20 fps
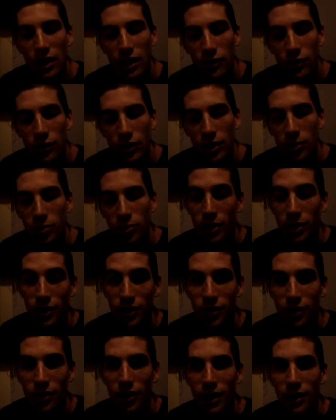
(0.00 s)
I'm feeling pretty
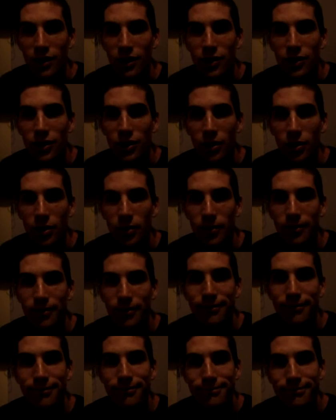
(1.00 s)
tired so
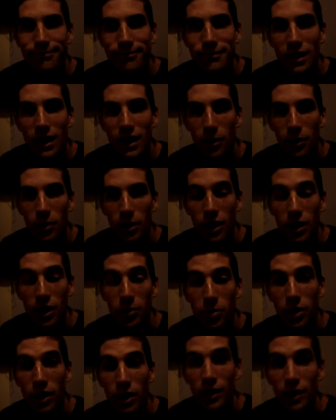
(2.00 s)
keep me in
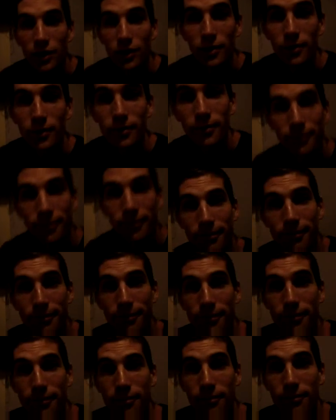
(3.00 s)
your prayers.
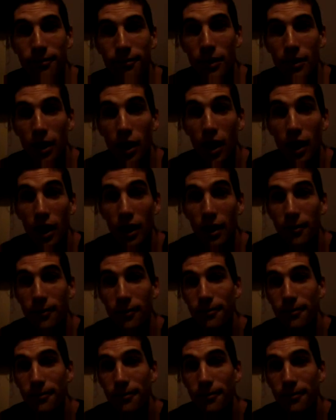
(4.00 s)
Night.